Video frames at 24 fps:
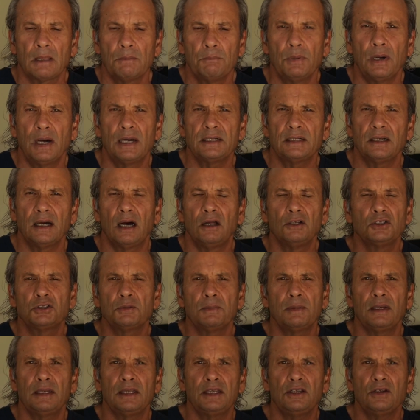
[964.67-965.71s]
But
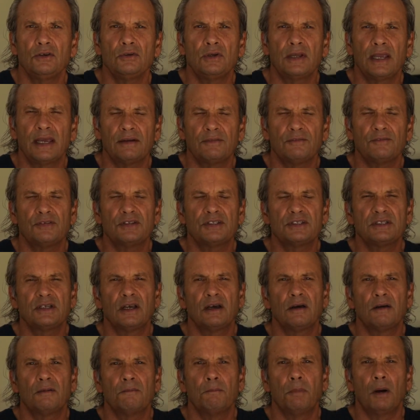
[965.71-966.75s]
ultimately you get
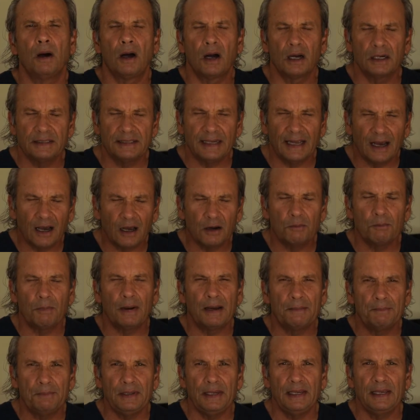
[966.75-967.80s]
bogged down
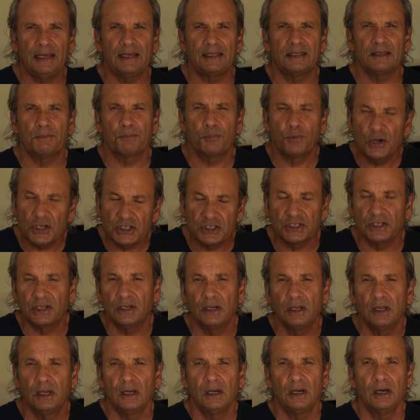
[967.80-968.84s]
by being in the
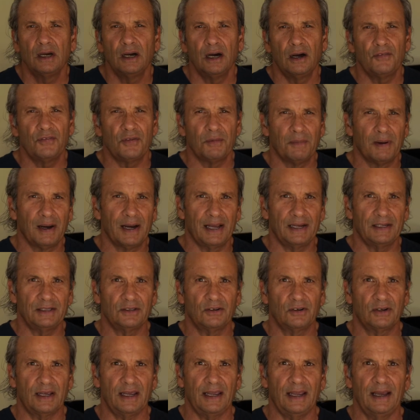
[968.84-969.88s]
prison of the mind,
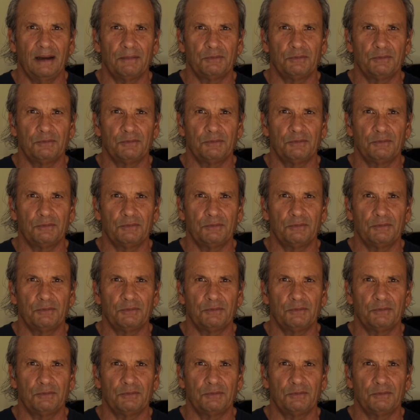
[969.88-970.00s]
okay?